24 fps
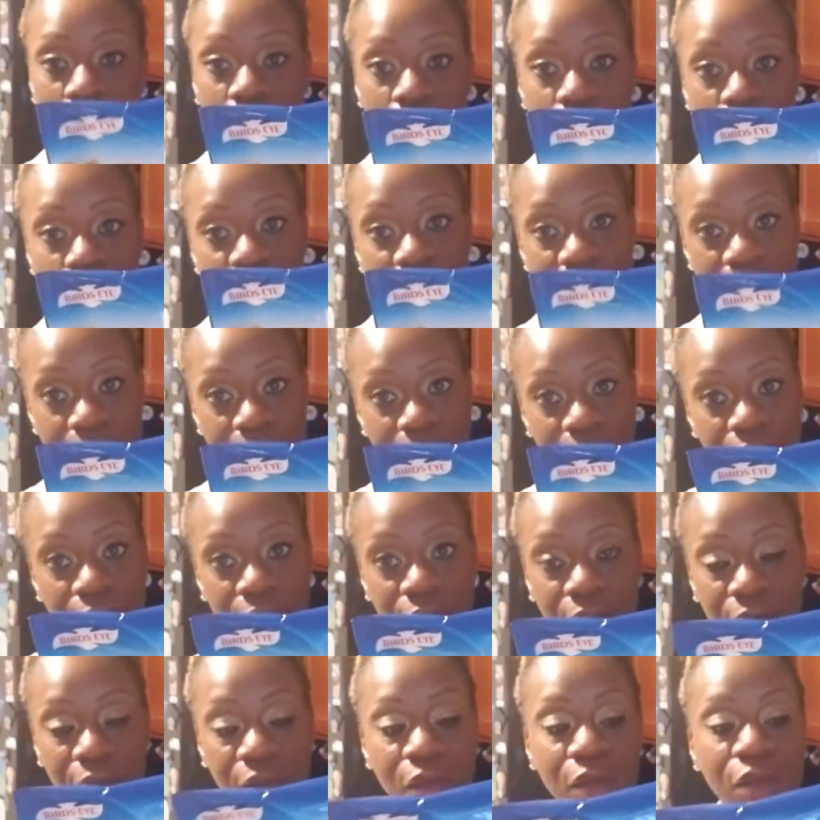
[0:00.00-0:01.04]
whole bag.
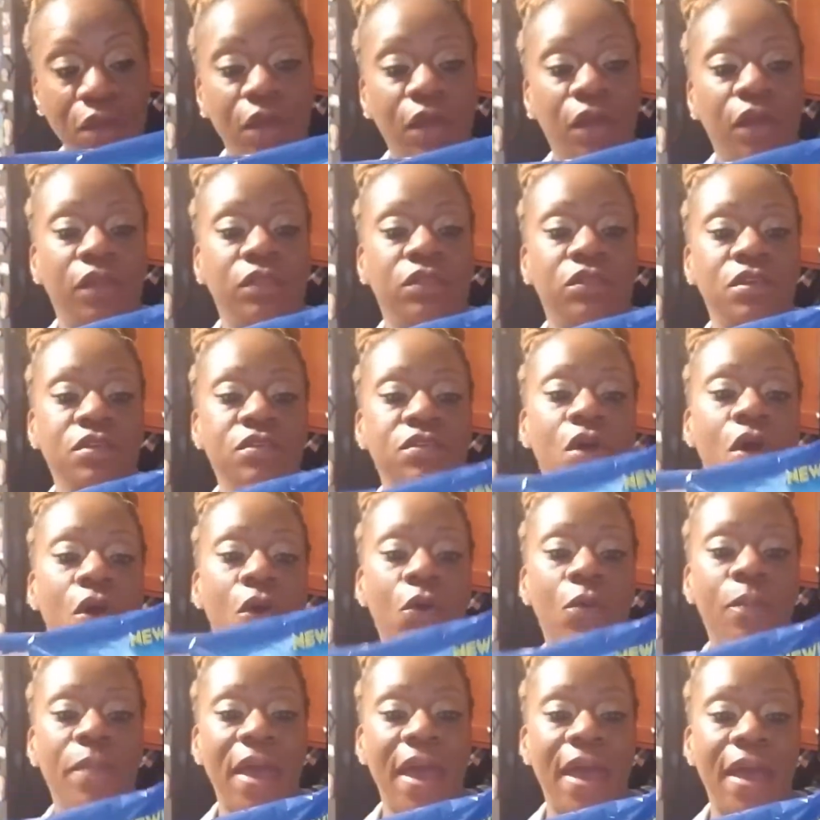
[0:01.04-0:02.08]
This
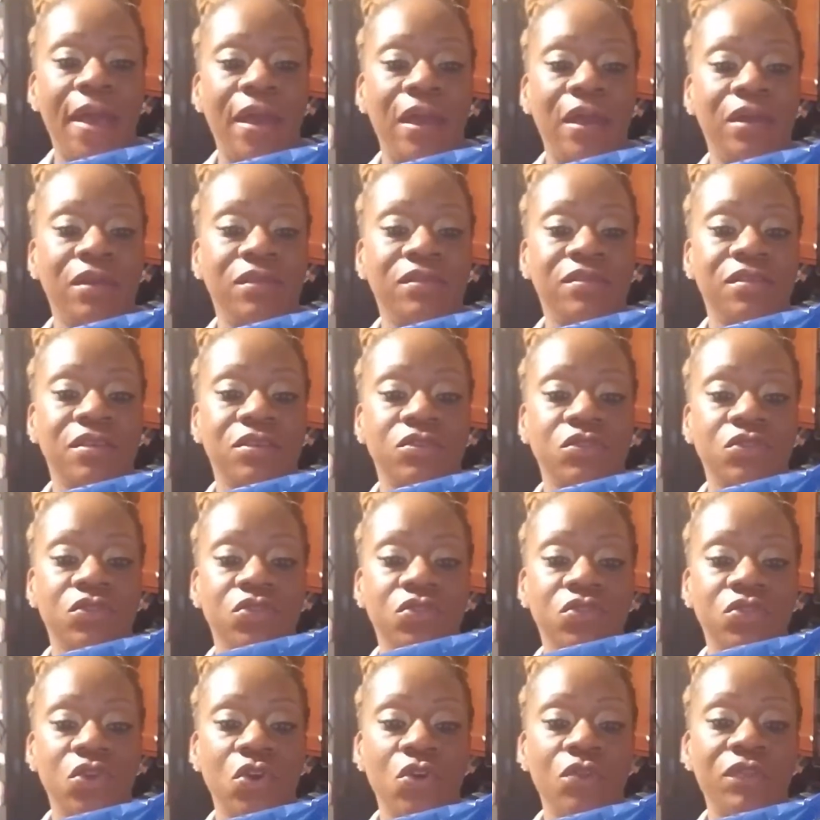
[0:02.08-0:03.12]
whole bag says a
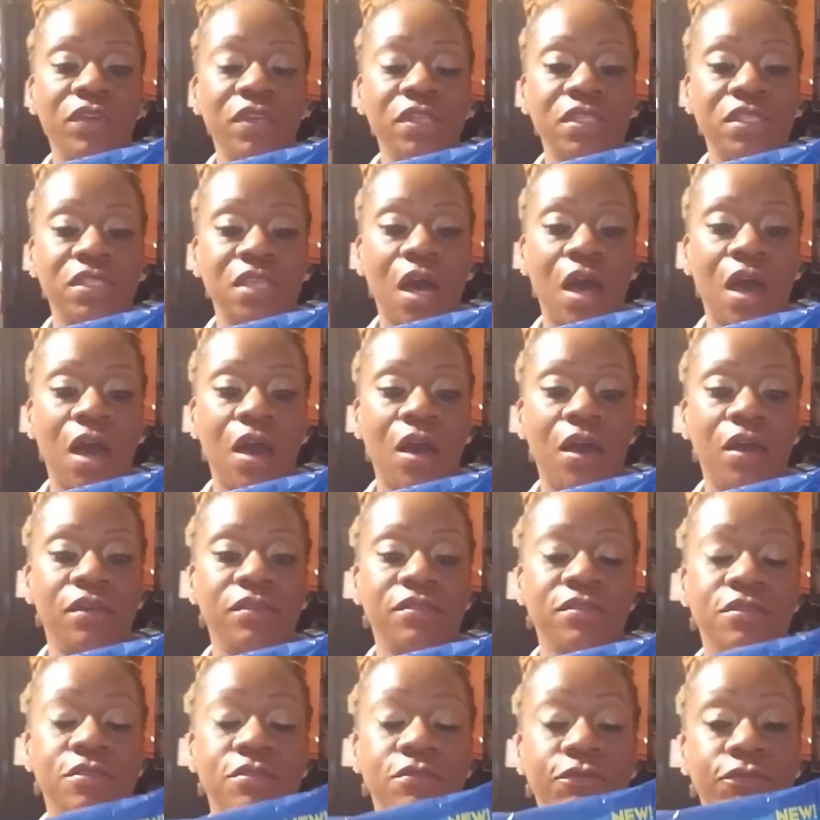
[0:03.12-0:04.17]
serving size
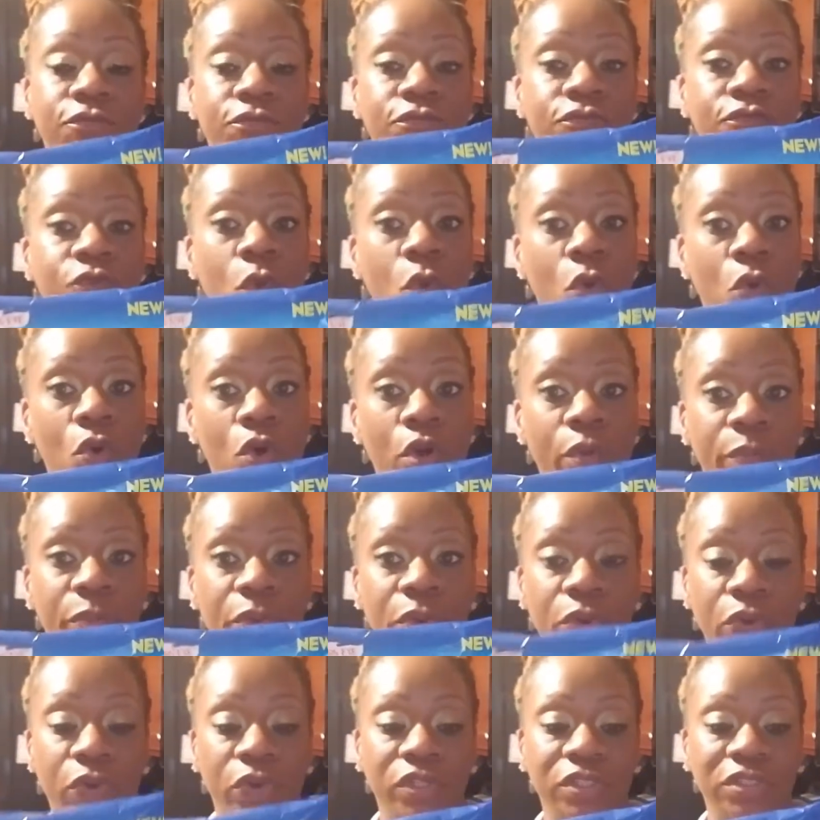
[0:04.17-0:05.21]
is 4
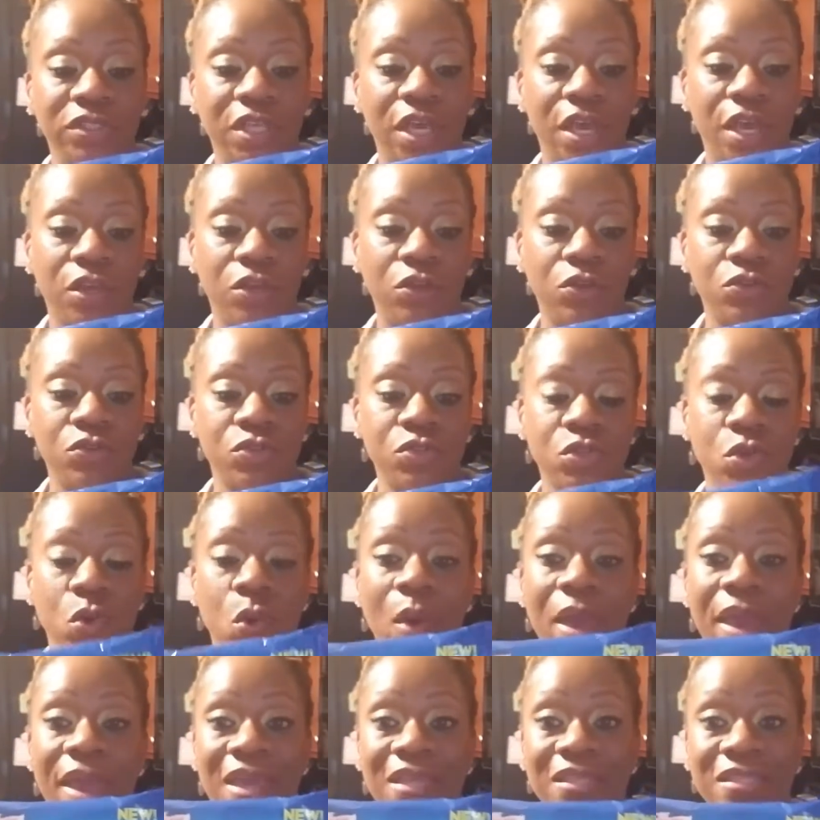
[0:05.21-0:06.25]
per container. So
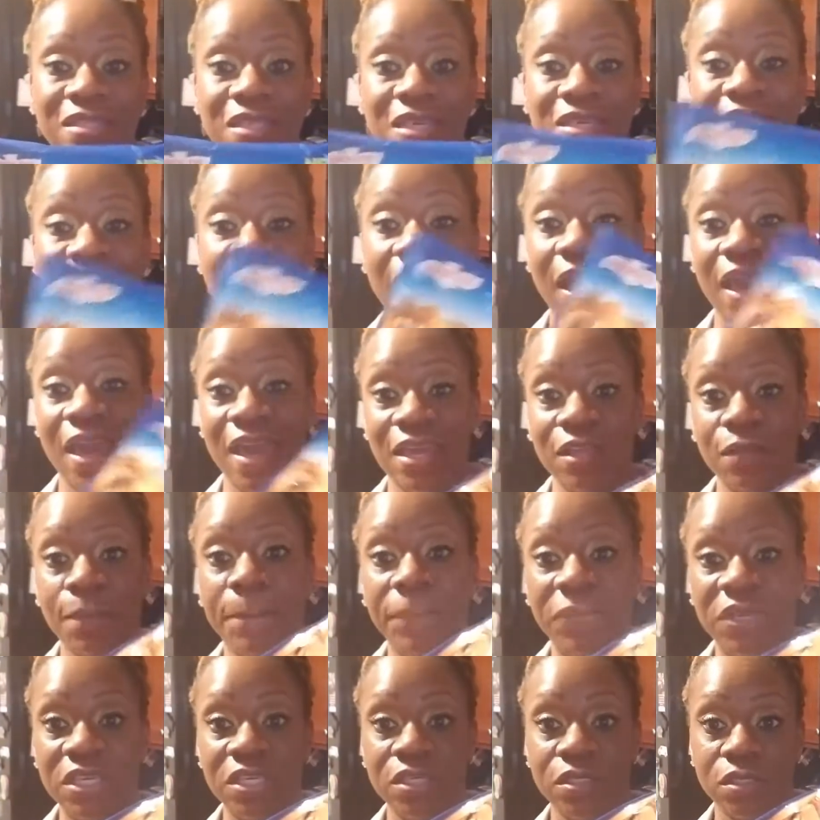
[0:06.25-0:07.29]
it says 8
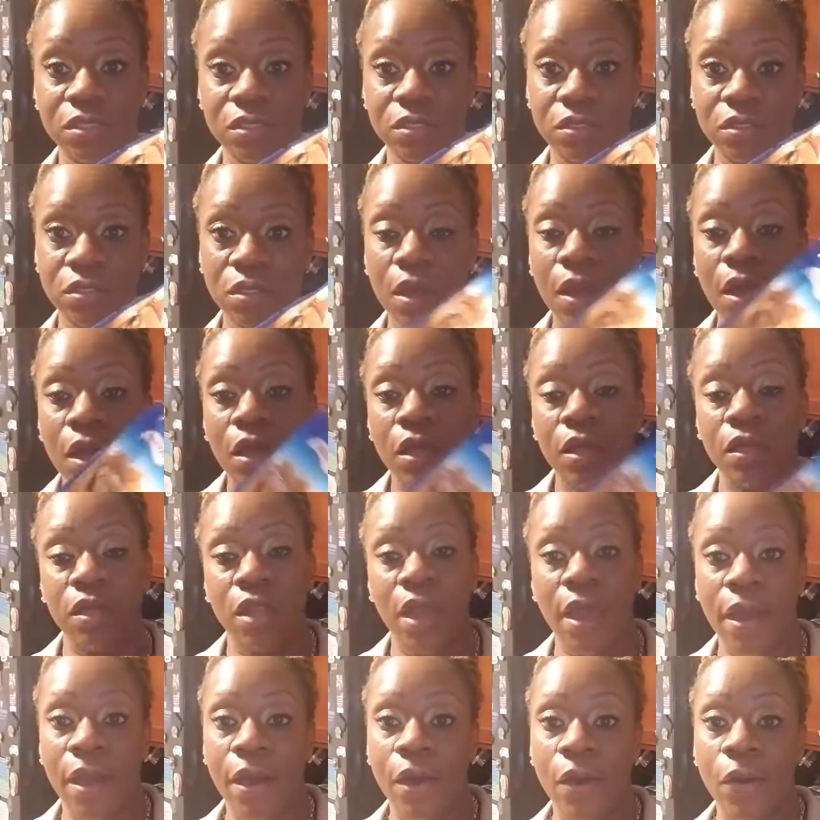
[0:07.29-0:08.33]
pieces.
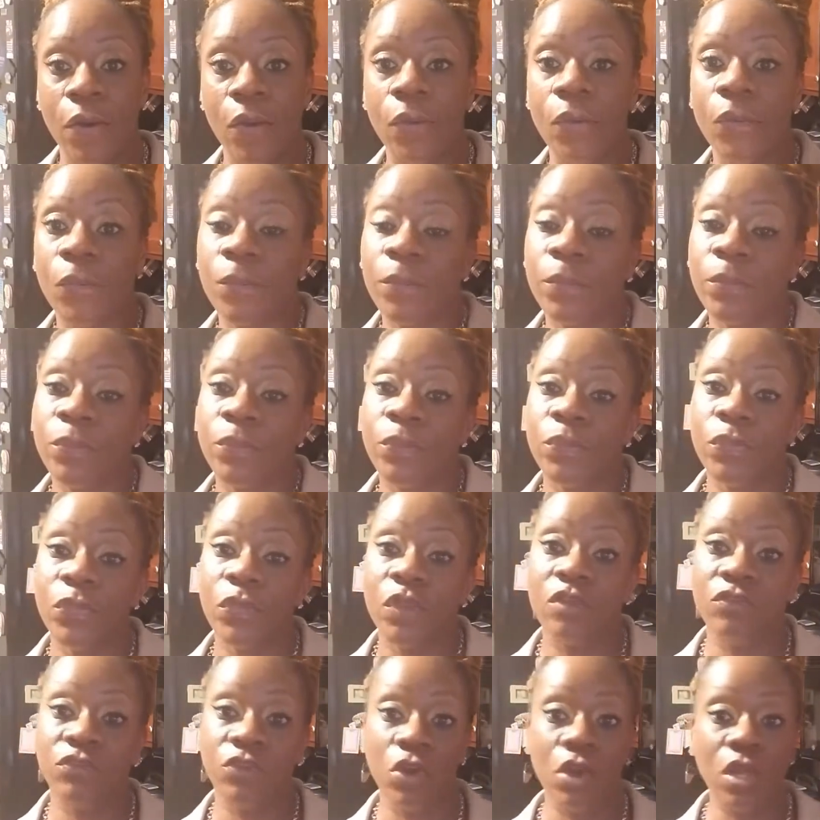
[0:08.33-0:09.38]
Now,
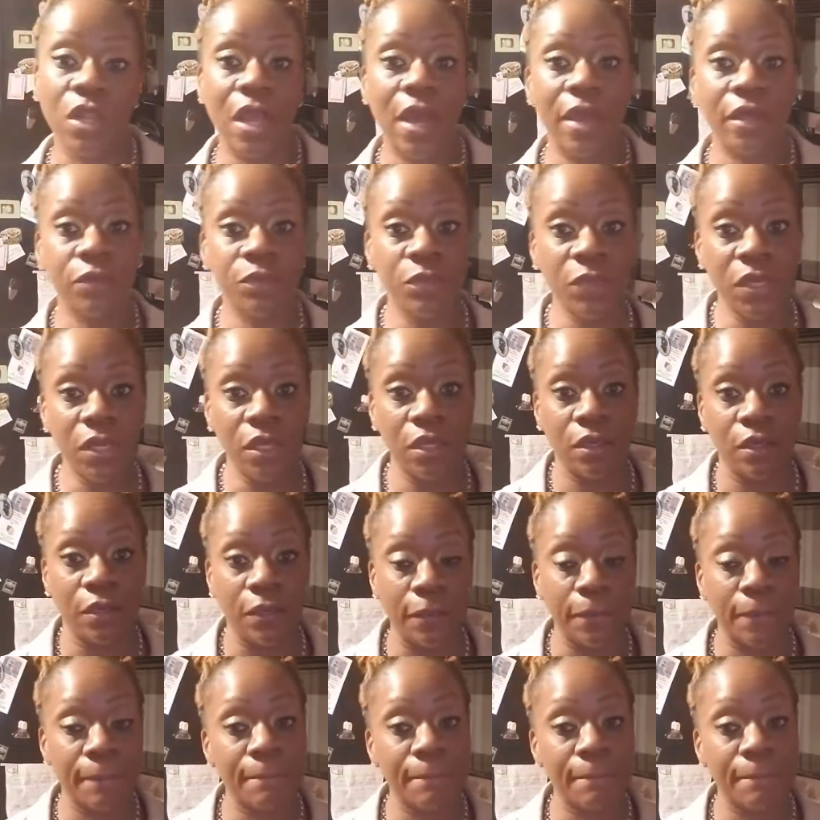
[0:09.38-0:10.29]
if you're like me,